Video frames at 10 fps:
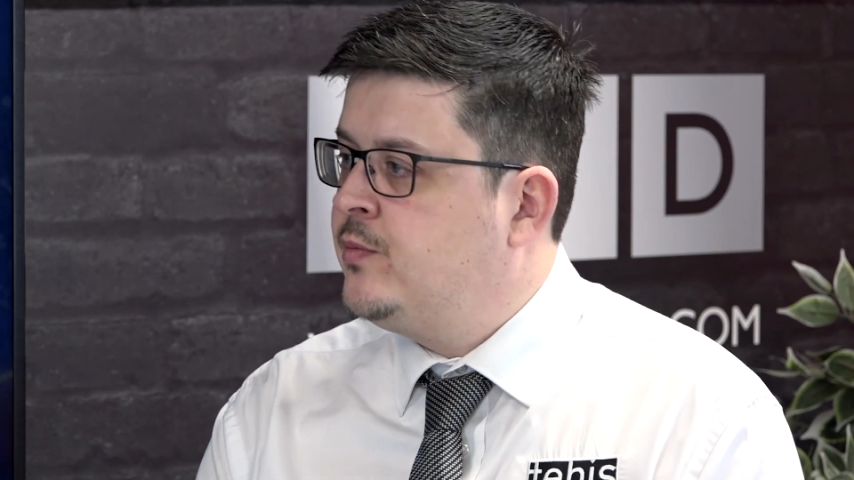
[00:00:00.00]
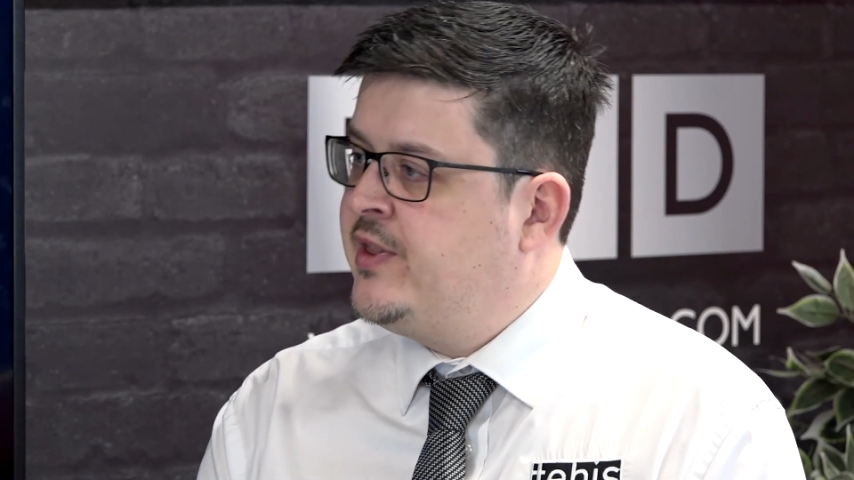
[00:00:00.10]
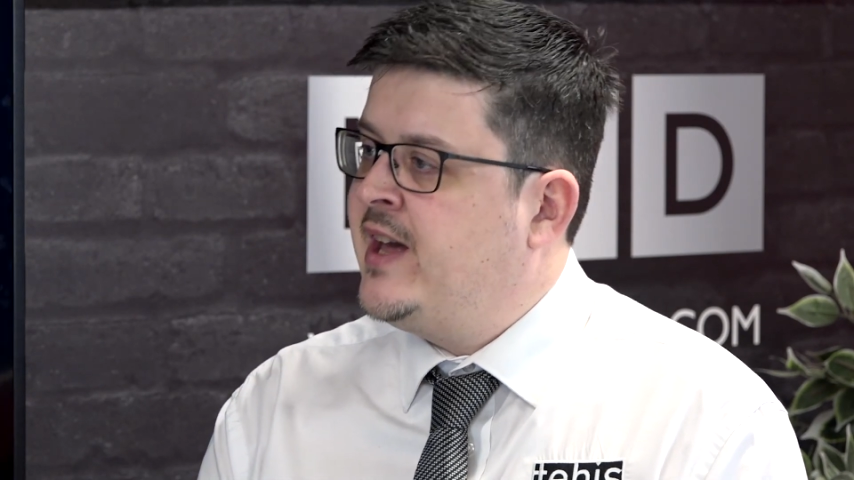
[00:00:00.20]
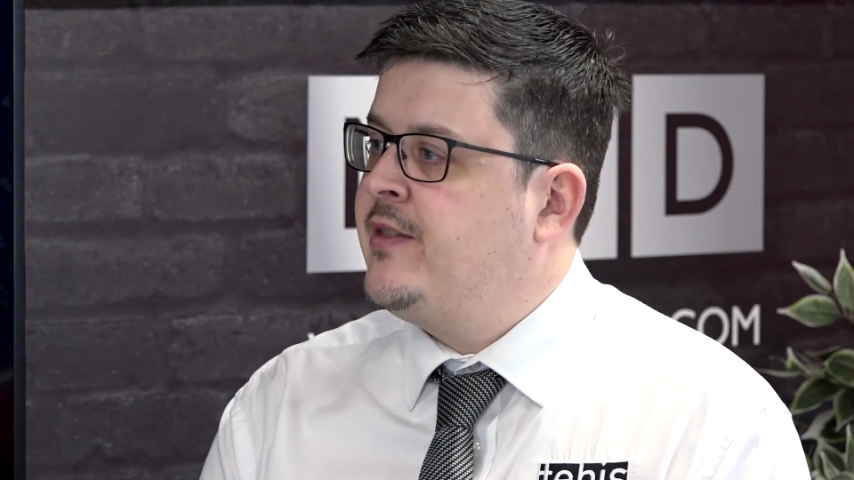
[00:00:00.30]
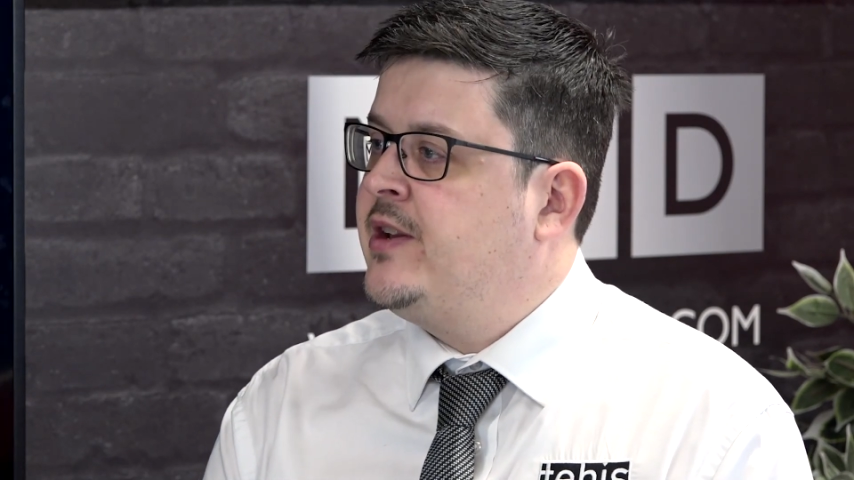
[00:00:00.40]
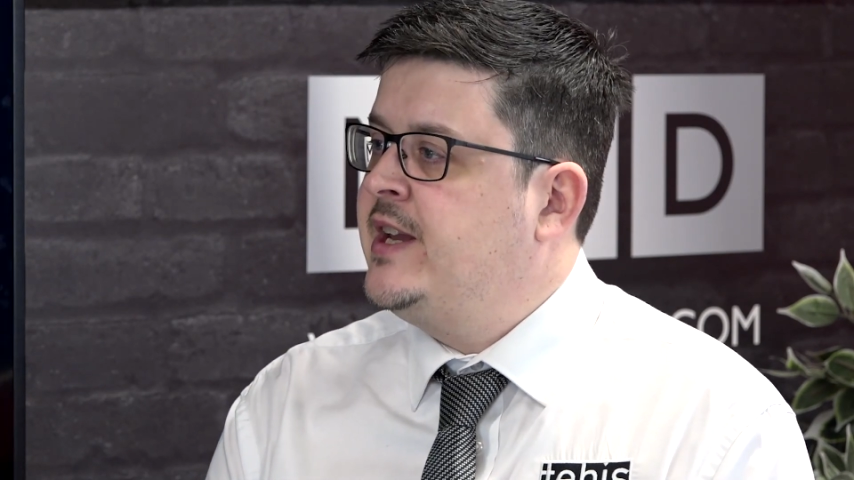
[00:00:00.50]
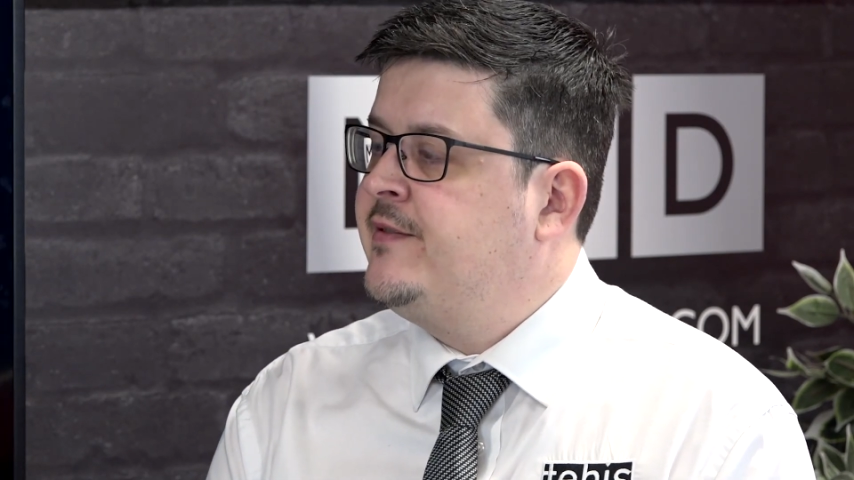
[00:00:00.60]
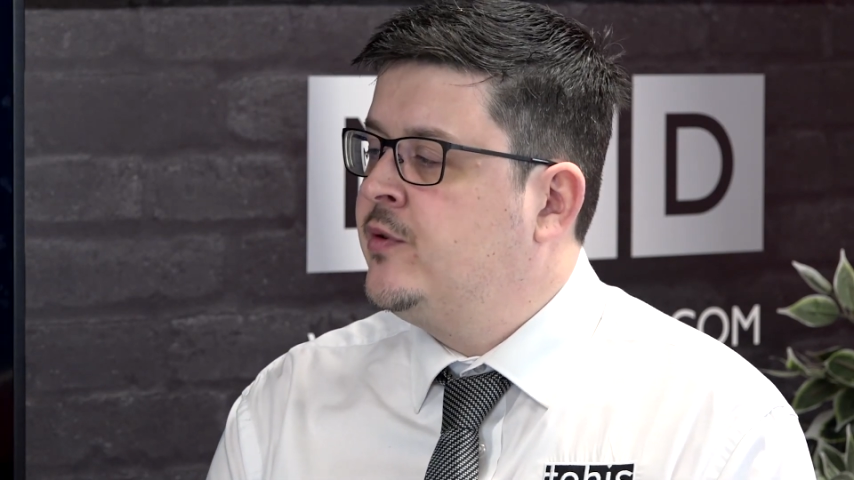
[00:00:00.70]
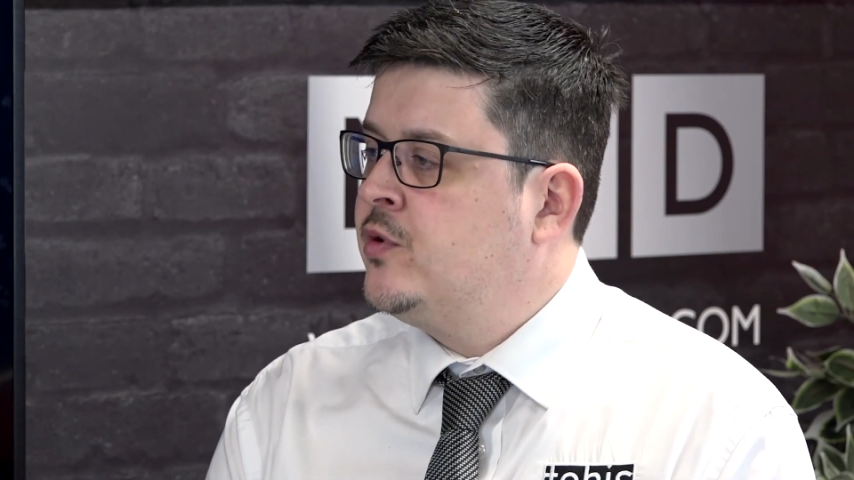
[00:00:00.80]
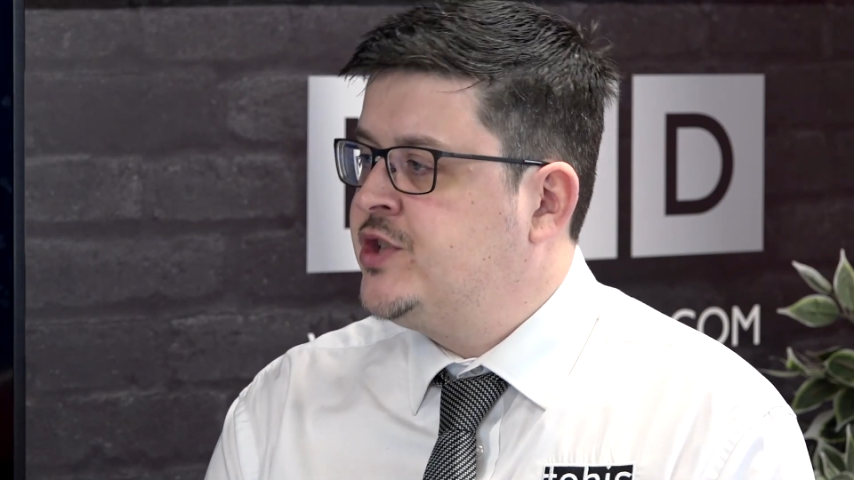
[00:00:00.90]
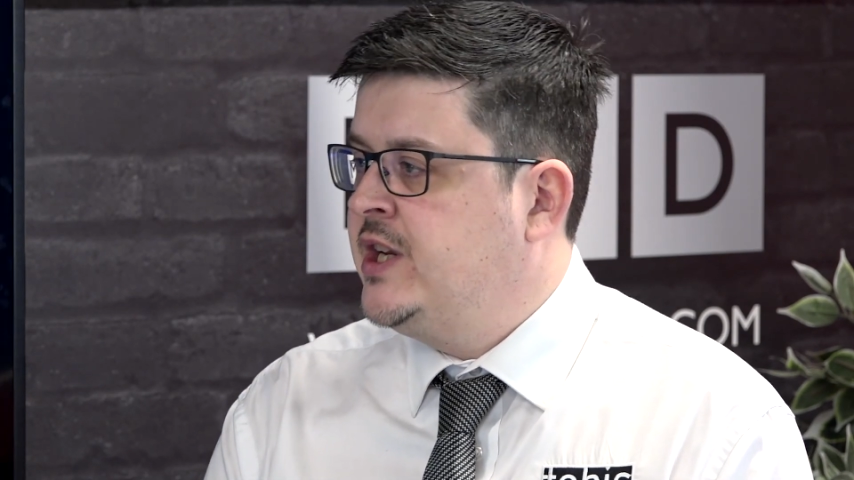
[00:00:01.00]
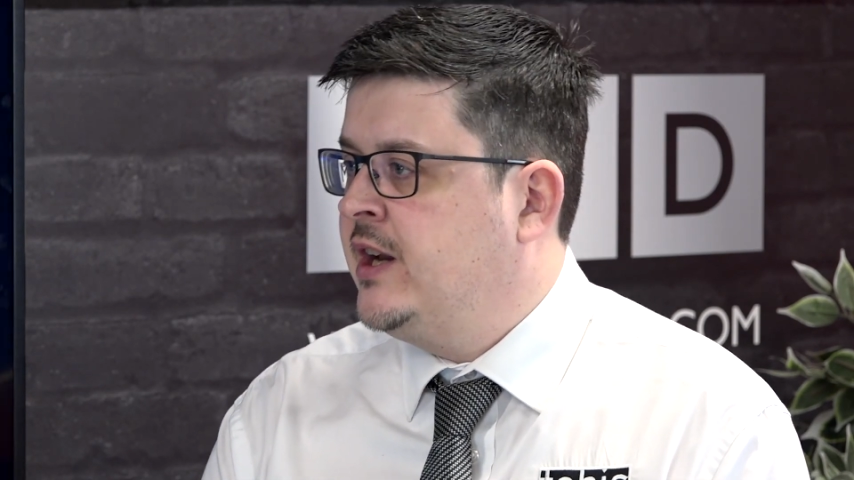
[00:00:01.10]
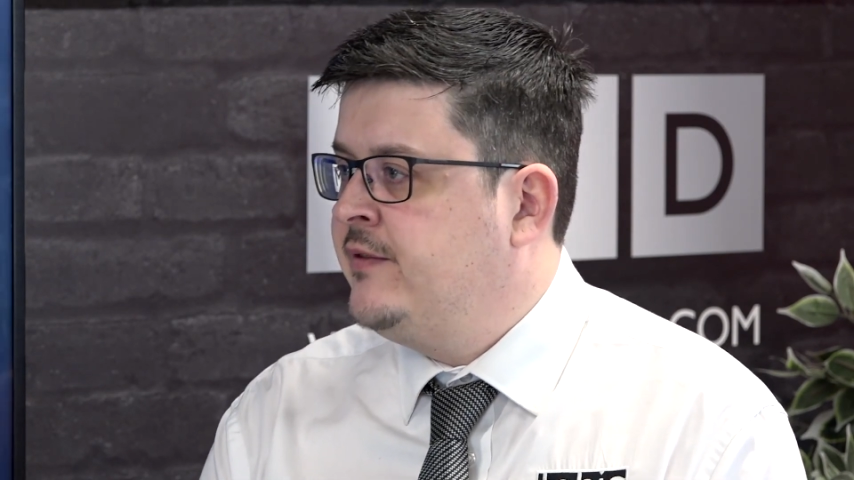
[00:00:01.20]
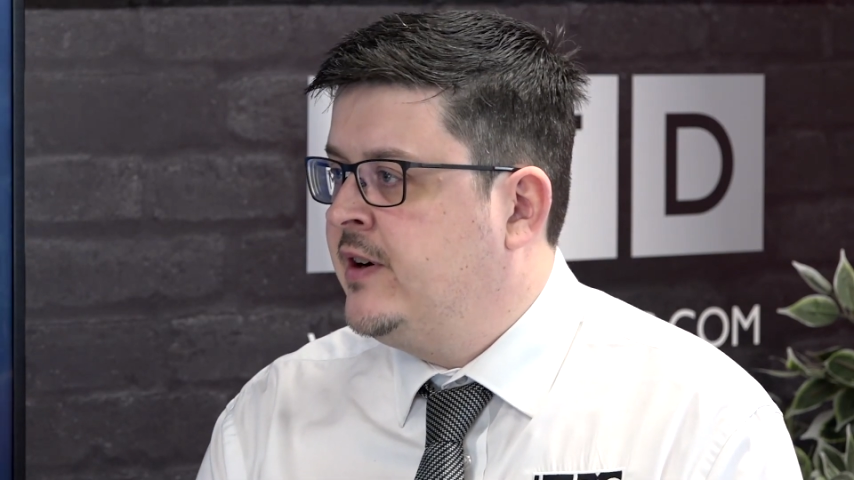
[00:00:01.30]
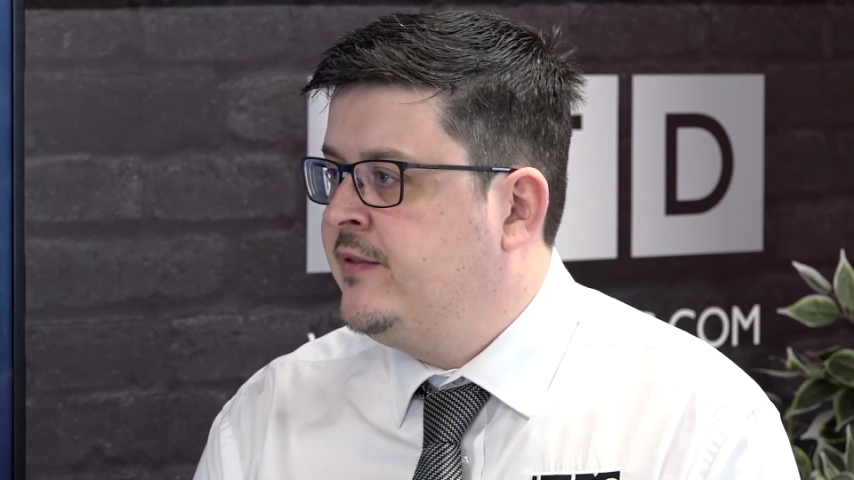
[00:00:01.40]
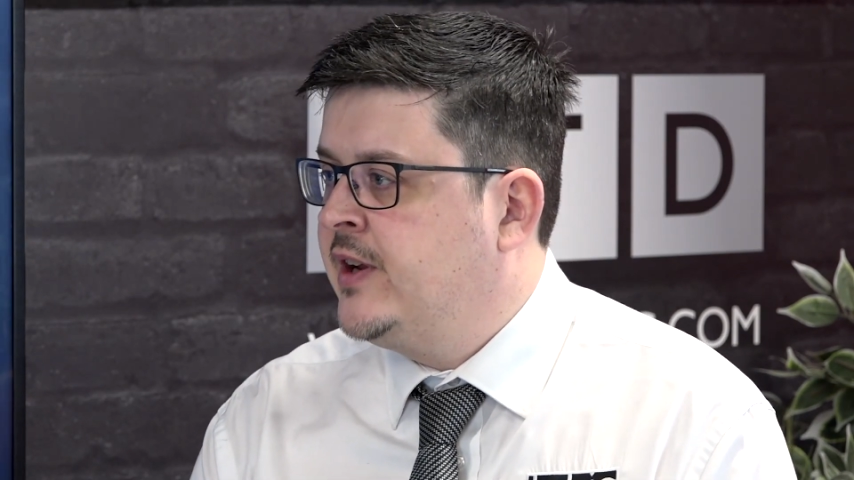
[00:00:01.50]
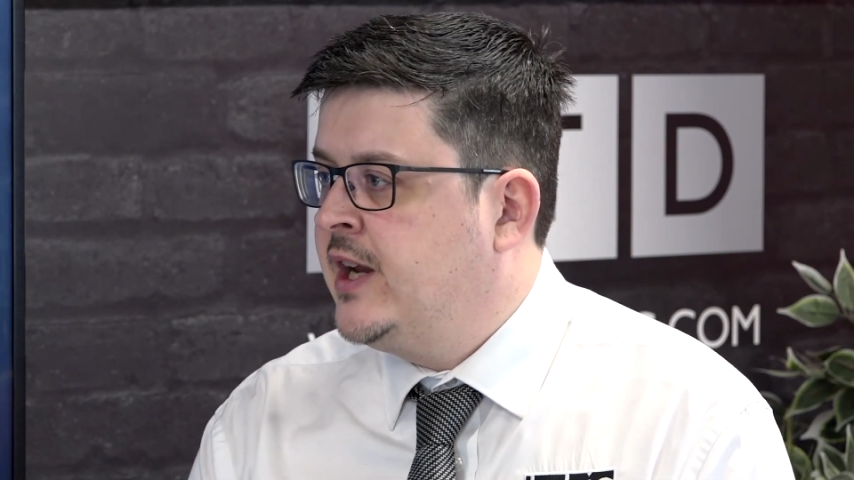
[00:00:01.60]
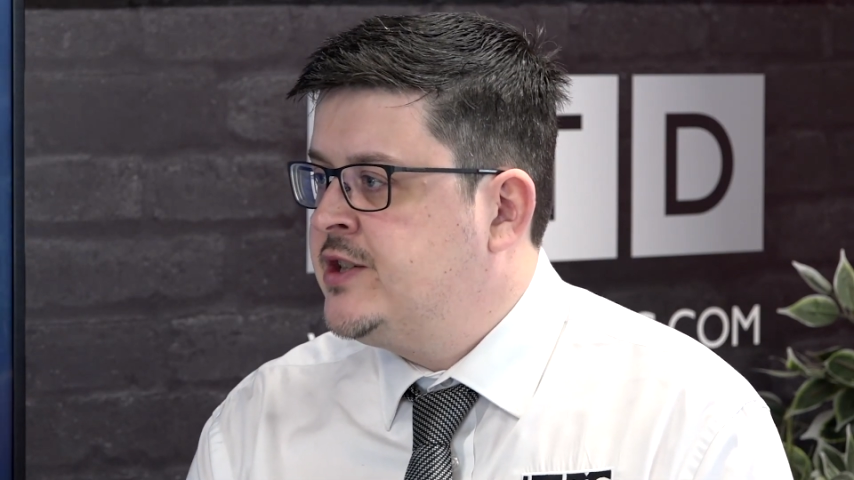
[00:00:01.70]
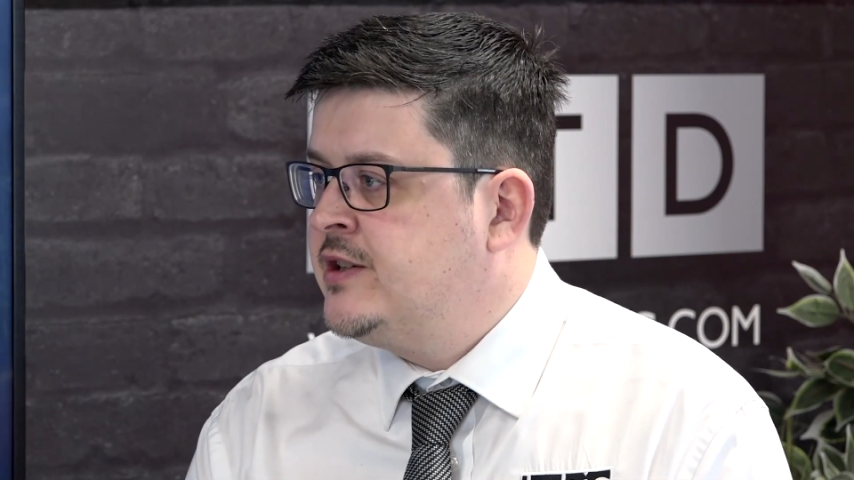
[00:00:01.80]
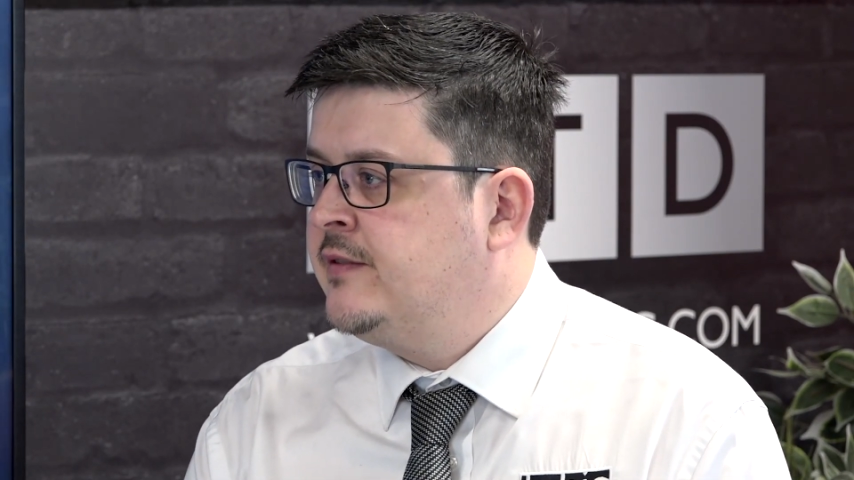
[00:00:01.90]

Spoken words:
without the need for G-code verification